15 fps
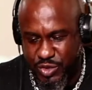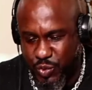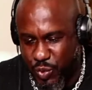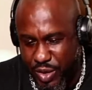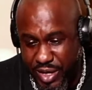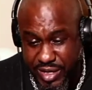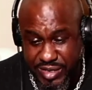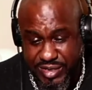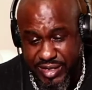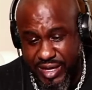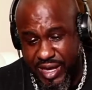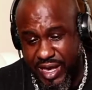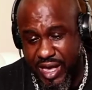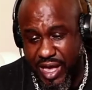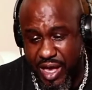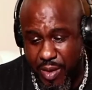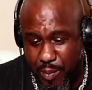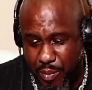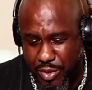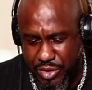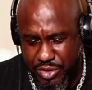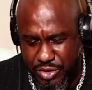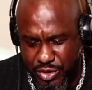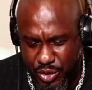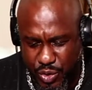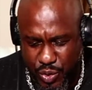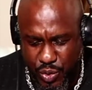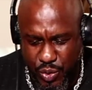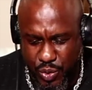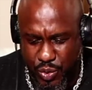week's
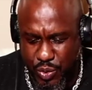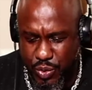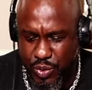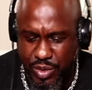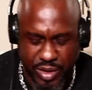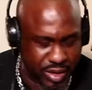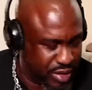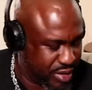episode